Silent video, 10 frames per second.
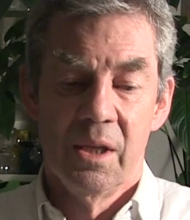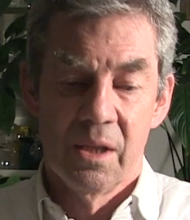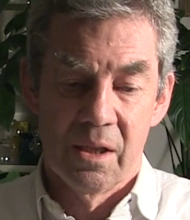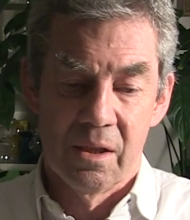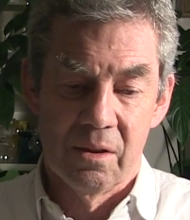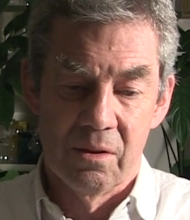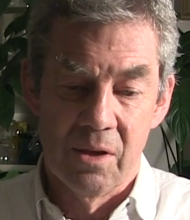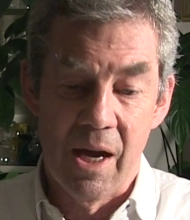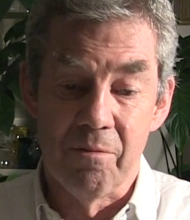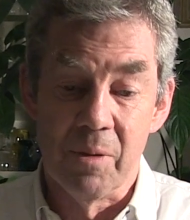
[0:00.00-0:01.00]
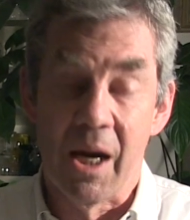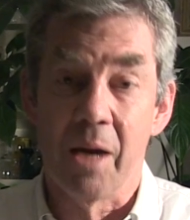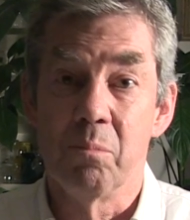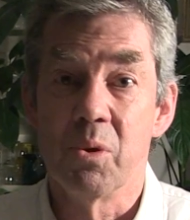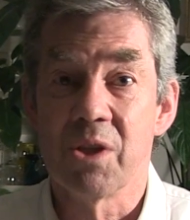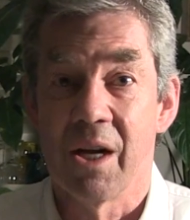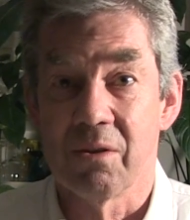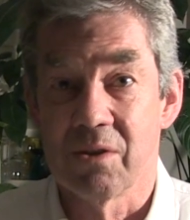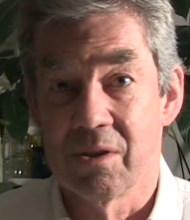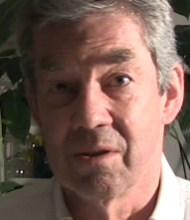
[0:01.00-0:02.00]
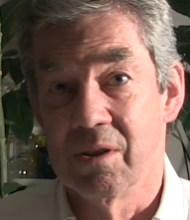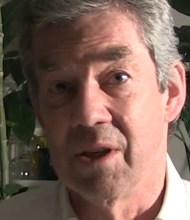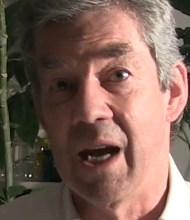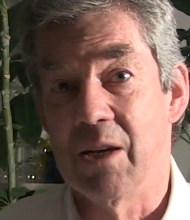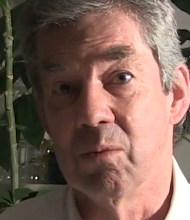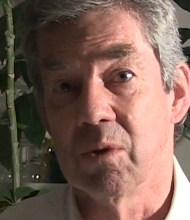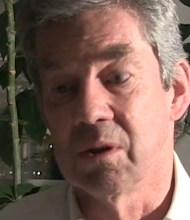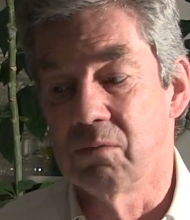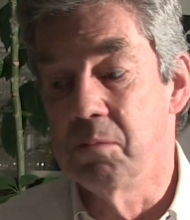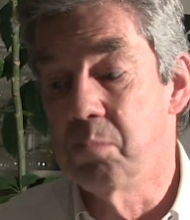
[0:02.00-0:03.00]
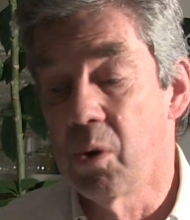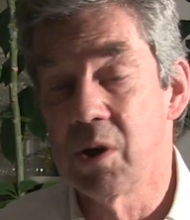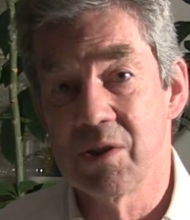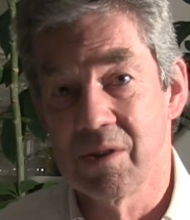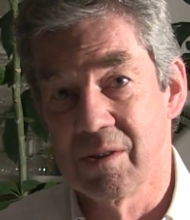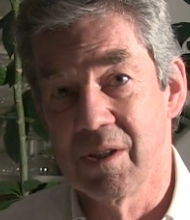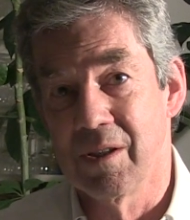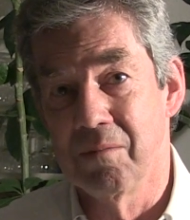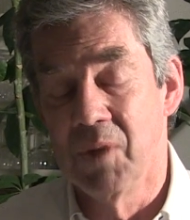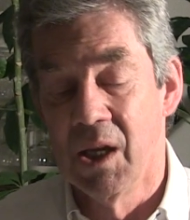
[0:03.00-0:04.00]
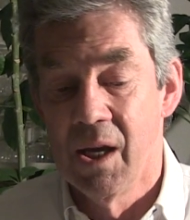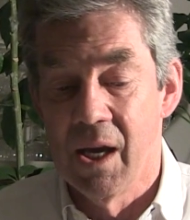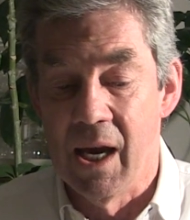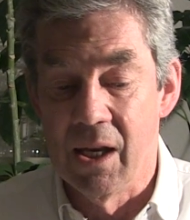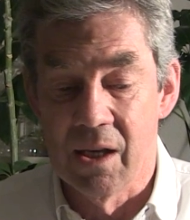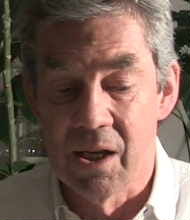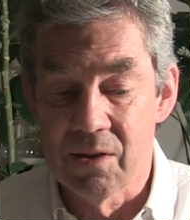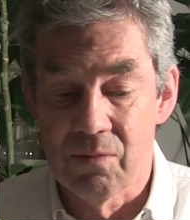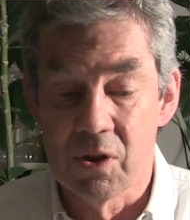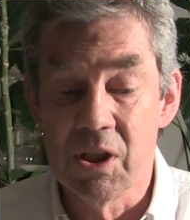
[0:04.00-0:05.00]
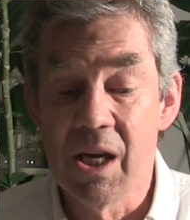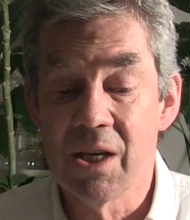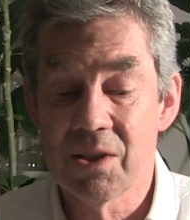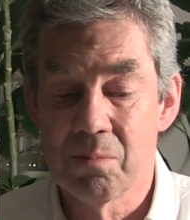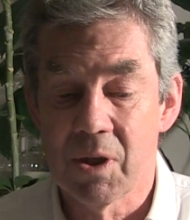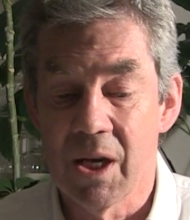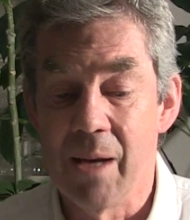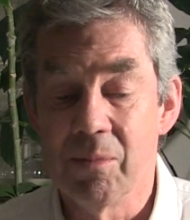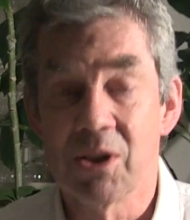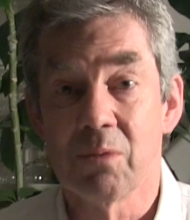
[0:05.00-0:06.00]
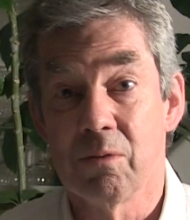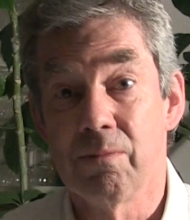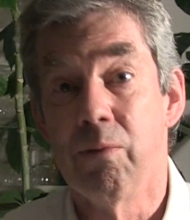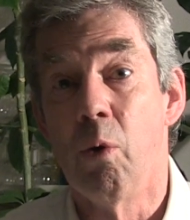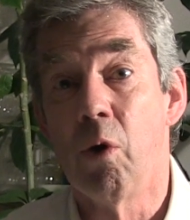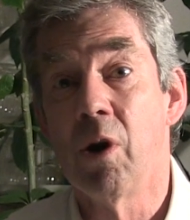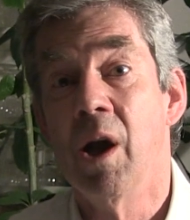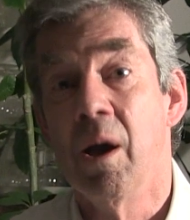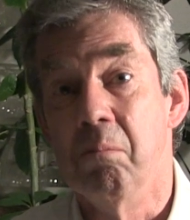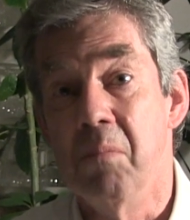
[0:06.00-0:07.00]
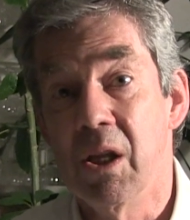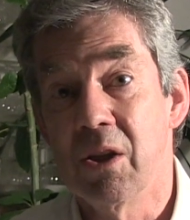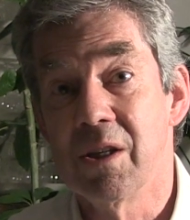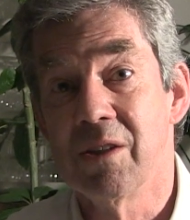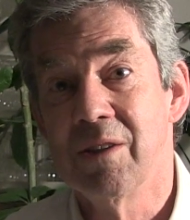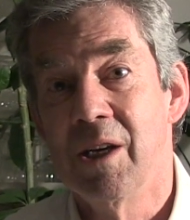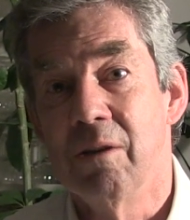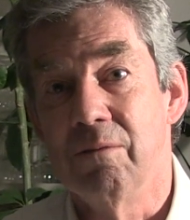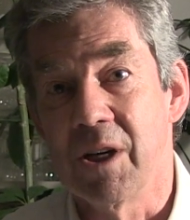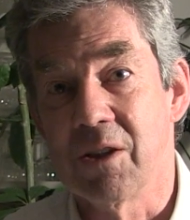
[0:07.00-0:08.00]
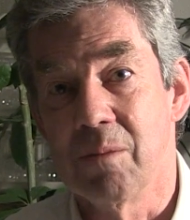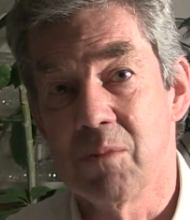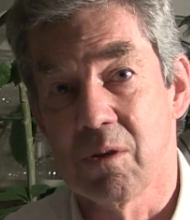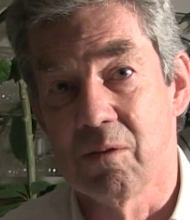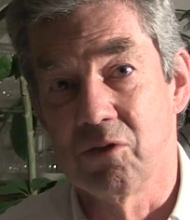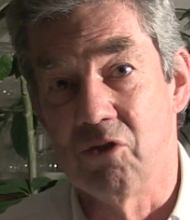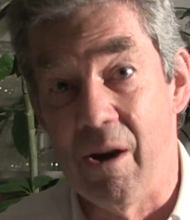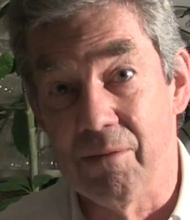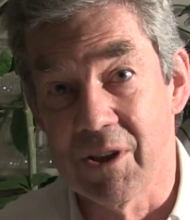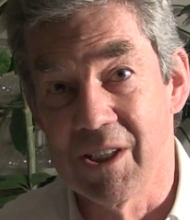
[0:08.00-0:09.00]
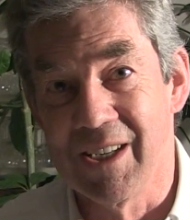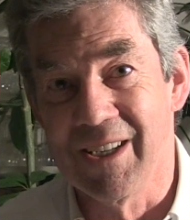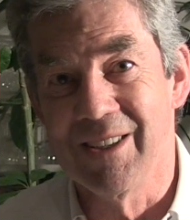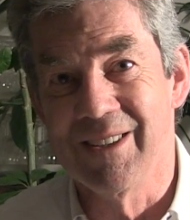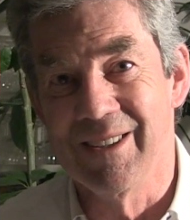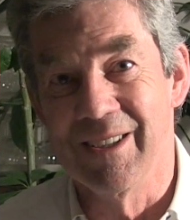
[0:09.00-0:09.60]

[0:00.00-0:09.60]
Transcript: the FBI puts out an annual report and has for years claimed that there were 4 million victims of trafficking